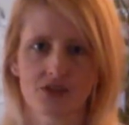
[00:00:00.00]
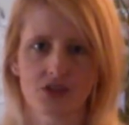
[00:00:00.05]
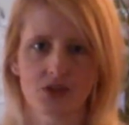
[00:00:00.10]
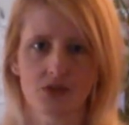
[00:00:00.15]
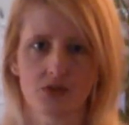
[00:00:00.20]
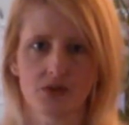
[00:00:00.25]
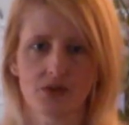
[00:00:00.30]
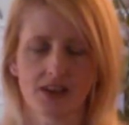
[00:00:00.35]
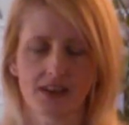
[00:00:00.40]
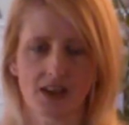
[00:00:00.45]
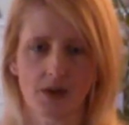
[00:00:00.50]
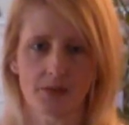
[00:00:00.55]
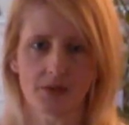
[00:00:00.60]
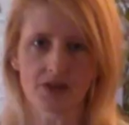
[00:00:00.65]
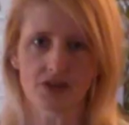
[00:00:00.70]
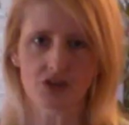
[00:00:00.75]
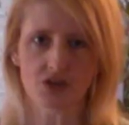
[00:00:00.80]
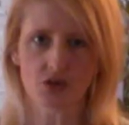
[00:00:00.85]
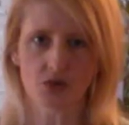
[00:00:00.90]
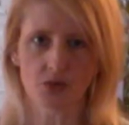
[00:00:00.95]
to a
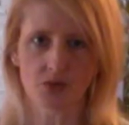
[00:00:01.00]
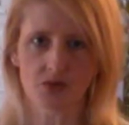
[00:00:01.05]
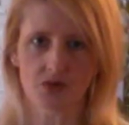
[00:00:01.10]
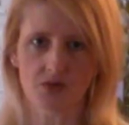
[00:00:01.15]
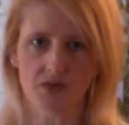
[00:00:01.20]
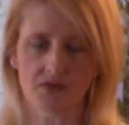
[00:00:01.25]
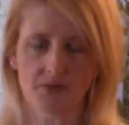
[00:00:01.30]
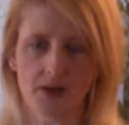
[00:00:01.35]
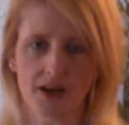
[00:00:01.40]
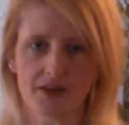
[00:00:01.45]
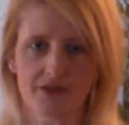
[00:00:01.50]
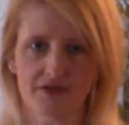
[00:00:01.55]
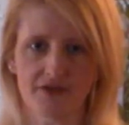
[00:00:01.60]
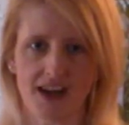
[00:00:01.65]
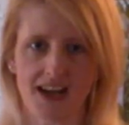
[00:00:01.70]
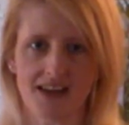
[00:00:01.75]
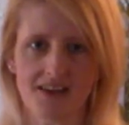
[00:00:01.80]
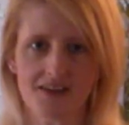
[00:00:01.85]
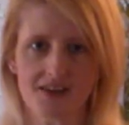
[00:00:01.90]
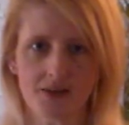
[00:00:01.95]
couple of stores with my
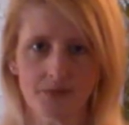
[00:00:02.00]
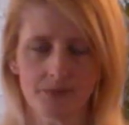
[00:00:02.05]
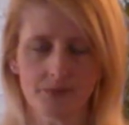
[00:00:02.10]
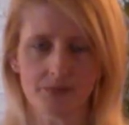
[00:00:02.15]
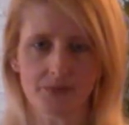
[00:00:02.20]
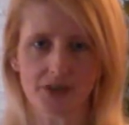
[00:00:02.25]
friend